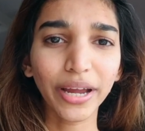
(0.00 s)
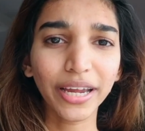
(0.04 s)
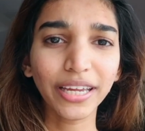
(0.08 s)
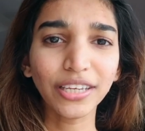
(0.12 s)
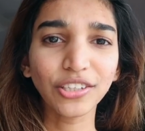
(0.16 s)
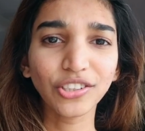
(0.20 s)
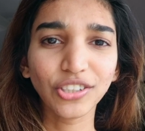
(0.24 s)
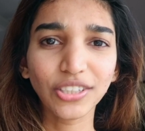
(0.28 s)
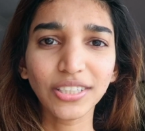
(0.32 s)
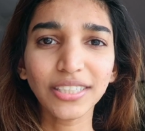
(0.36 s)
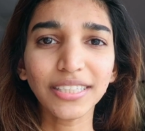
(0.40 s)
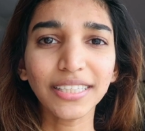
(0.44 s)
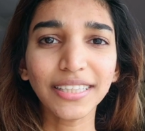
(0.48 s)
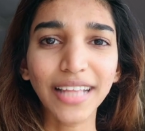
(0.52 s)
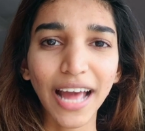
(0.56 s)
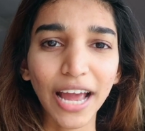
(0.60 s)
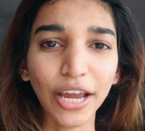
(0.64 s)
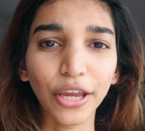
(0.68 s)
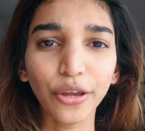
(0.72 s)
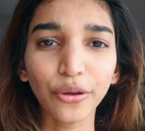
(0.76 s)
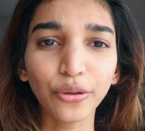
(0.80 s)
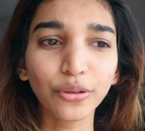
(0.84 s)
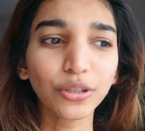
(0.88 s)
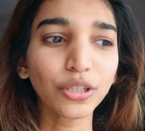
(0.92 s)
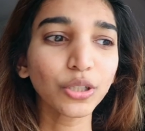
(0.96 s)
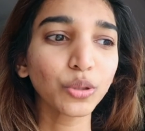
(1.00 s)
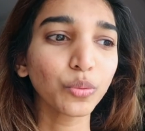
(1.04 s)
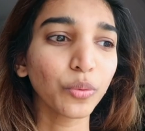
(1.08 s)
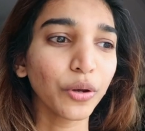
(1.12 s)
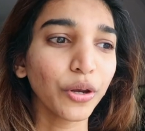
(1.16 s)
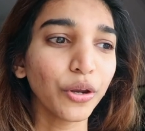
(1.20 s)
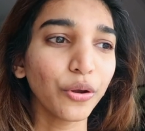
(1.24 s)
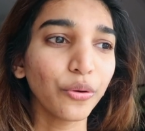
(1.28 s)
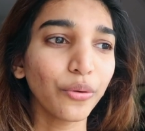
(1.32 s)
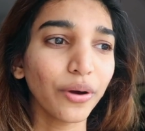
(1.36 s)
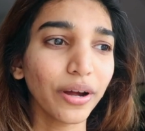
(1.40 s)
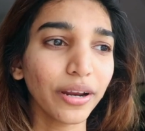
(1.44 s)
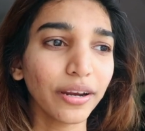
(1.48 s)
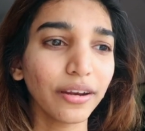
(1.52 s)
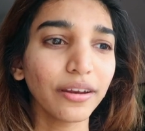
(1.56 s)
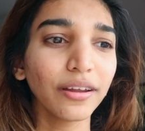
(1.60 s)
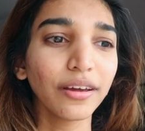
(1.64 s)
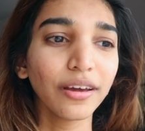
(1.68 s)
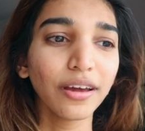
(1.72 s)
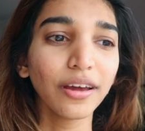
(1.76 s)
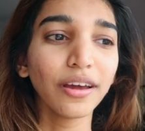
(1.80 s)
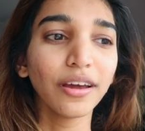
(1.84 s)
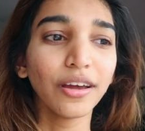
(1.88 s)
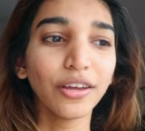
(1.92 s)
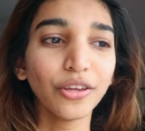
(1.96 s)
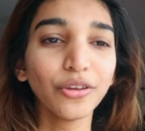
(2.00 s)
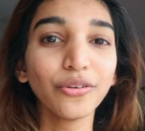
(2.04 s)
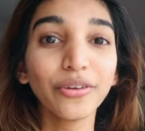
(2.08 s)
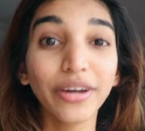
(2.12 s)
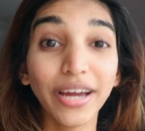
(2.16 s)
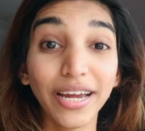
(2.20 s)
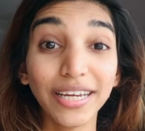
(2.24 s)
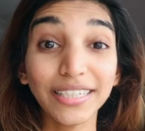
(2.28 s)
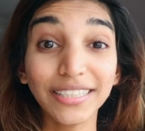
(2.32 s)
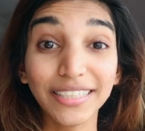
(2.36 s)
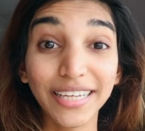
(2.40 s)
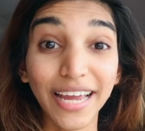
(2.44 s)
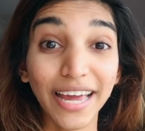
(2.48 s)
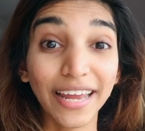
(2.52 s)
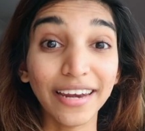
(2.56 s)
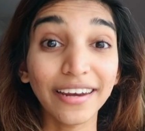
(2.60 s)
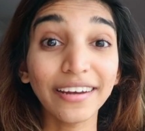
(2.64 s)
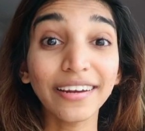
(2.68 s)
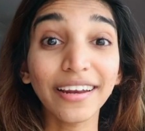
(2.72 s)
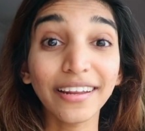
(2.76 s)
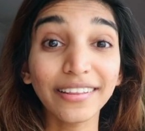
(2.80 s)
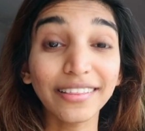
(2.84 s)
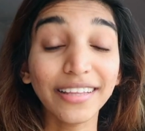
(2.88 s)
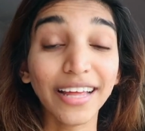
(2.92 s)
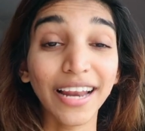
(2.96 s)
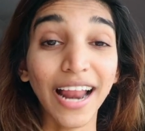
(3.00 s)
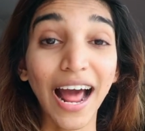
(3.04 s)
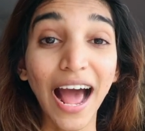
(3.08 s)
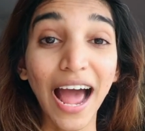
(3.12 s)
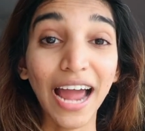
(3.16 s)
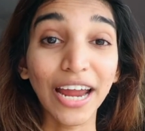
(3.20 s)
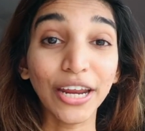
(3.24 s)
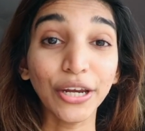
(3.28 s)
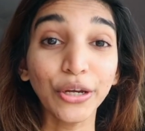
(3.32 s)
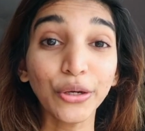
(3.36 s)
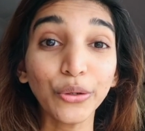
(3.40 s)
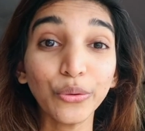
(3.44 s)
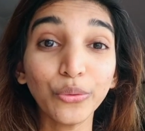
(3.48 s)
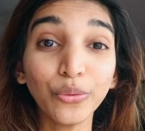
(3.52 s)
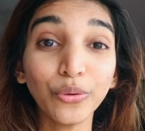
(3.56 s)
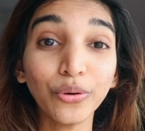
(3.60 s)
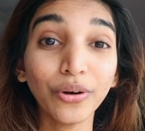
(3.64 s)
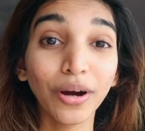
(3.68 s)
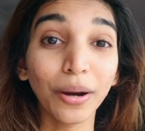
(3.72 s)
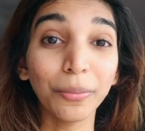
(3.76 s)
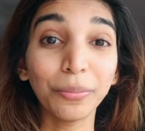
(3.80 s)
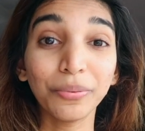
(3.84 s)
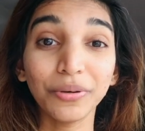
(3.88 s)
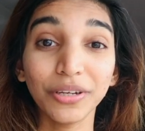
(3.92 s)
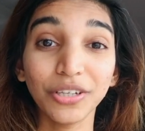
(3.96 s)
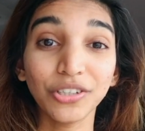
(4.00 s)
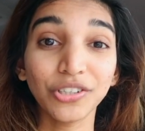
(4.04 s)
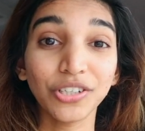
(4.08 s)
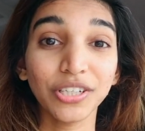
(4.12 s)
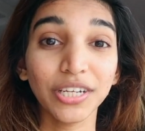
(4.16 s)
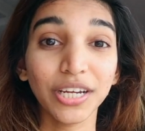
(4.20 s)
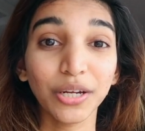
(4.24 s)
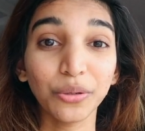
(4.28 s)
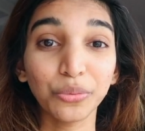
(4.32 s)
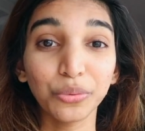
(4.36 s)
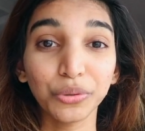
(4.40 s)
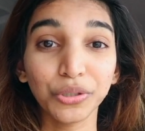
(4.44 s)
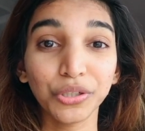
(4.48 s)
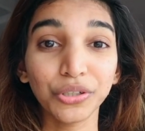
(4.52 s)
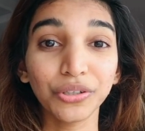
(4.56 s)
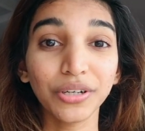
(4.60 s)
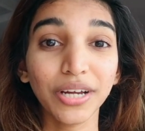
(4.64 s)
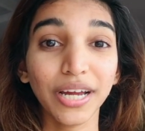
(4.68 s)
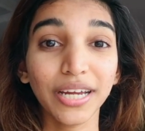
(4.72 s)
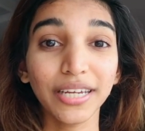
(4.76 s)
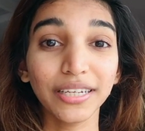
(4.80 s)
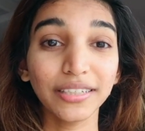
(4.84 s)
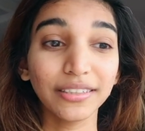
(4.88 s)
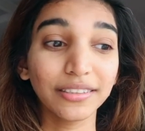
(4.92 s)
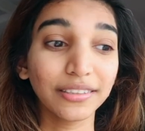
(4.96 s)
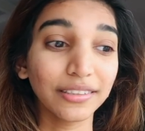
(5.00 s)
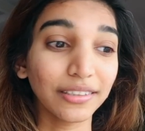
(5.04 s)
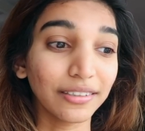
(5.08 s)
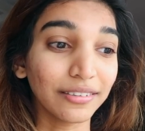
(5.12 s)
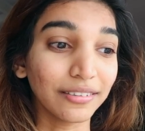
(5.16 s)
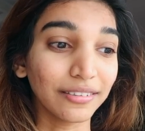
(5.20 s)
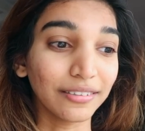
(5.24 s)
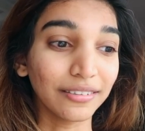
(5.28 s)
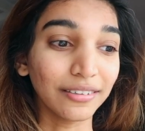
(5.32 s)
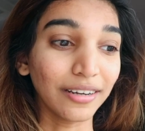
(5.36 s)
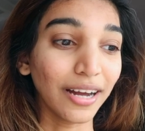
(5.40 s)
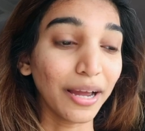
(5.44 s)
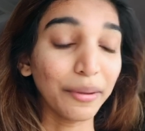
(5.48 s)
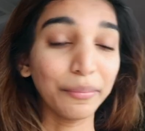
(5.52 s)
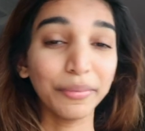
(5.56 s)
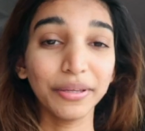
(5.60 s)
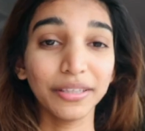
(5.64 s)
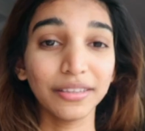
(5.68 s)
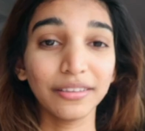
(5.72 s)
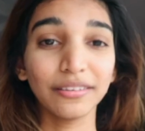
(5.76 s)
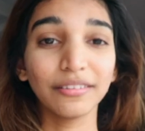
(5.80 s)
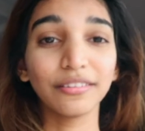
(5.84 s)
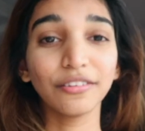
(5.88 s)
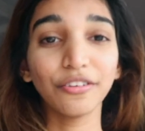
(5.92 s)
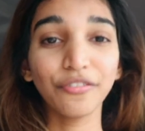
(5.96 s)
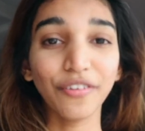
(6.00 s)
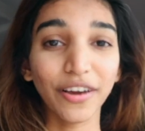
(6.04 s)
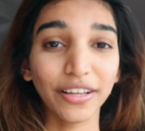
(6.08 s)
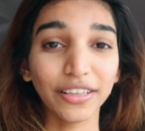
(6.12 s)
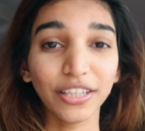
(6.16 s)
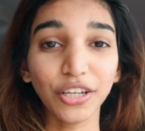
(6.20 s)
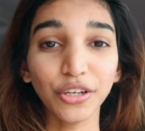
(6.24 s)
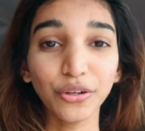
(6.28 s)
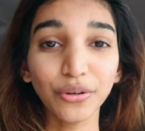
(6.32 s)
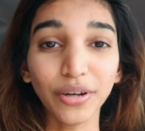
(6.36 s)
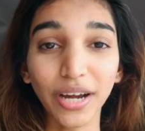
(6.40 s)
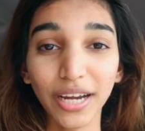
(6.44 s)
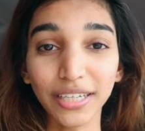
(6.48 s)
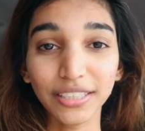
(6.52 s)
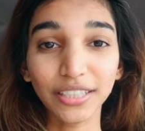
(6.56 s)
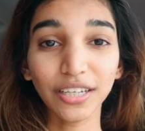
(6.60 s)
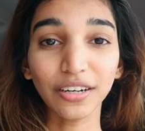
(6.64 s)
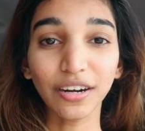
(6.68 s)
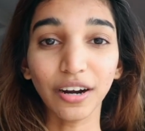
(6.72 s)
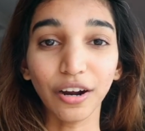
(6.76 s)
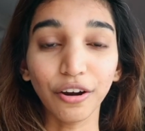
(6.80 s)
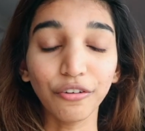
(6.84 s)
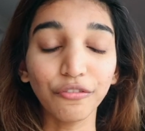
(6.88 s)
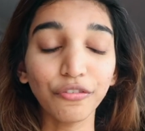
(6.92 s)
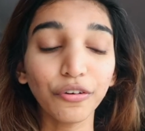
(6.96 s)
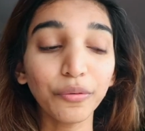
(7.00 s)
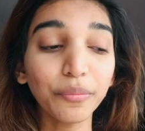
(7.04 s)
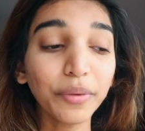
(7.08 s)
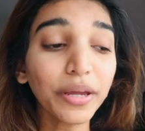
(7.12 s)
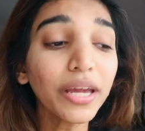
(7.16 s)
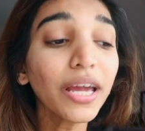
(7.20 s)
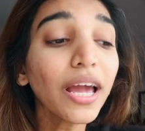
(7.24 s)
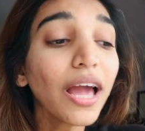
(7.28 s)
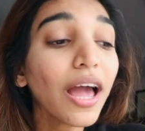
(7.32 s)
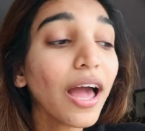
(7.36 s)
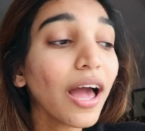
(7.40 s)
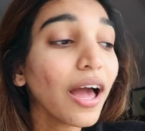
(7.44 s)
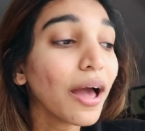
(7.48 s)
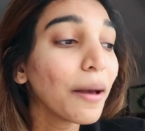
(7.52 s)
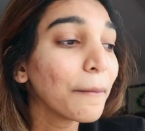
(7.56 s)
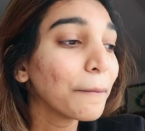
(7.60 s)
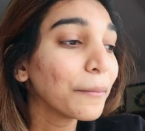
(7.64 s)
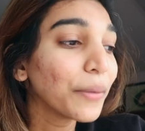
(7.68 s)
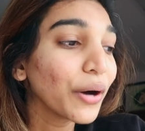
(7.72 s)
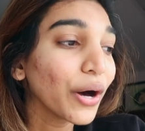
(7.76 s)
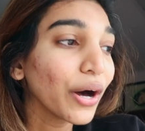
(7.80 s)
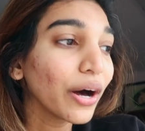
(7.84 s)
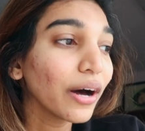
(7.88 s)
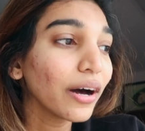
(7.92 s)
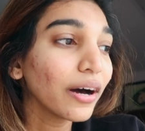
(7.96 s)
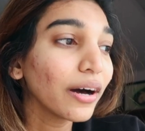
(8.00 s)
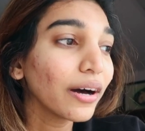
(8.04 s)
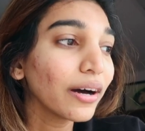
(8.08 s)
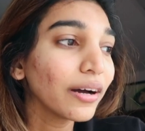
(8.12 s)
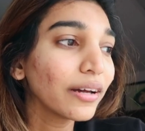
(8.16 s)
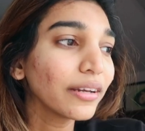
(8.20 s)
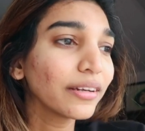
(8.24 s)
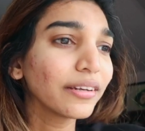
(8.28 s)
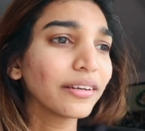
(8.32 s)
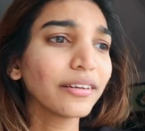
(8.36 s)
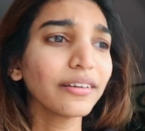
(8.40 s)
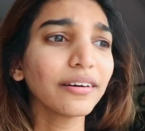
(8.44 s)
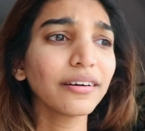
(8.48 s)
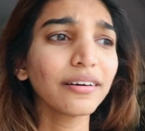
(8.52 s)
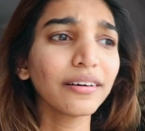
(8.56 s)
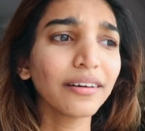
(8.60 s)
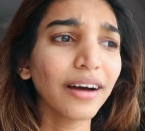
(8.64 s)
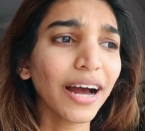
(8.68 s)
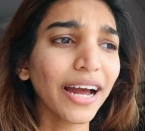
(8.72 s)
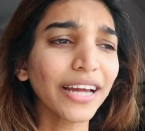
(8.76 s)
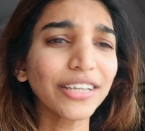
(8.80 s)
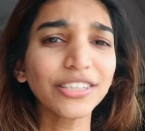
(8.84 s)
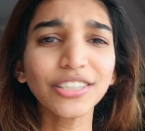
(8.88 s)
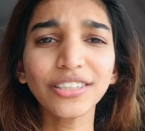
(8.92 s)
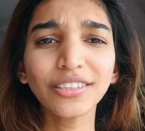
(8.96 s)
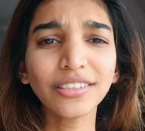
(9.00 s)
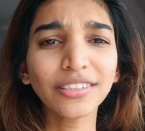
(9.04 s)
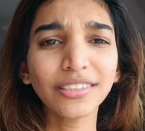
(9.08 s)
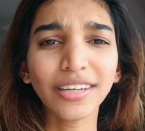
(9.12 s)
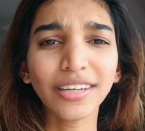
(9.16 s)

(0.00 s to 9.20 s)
I can just say thank you in this video and you guys get it, that I do appreciate what you guys, I mean, the fact that you guys are around for me. But I